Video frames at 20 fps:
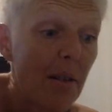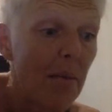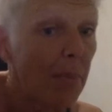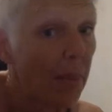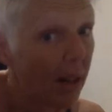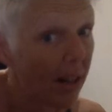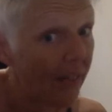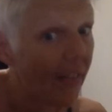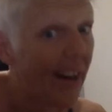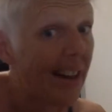
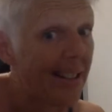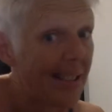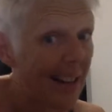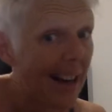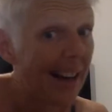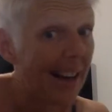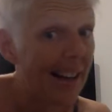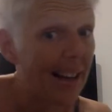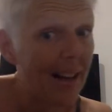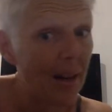but if I
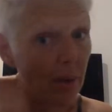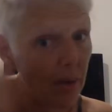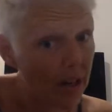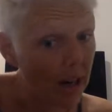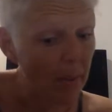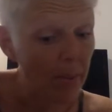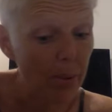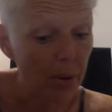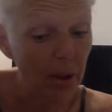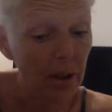die cut it, when
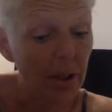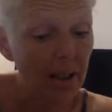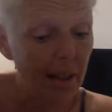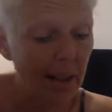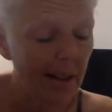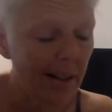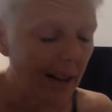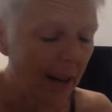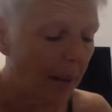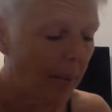I pull it,
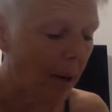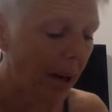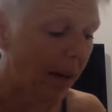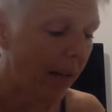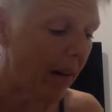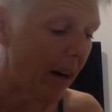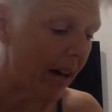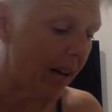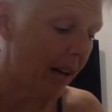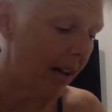I might
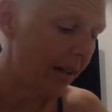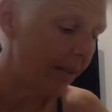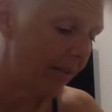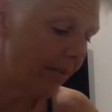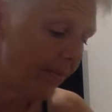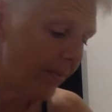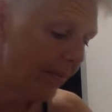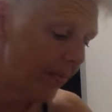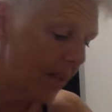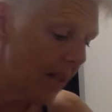wreck it.
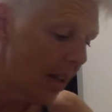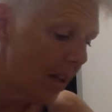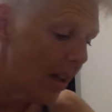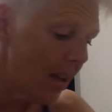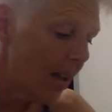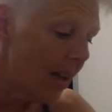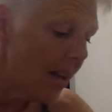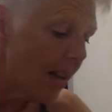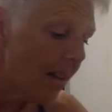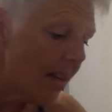
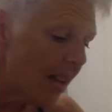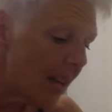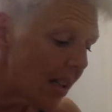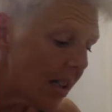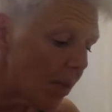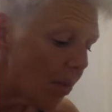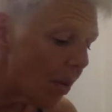This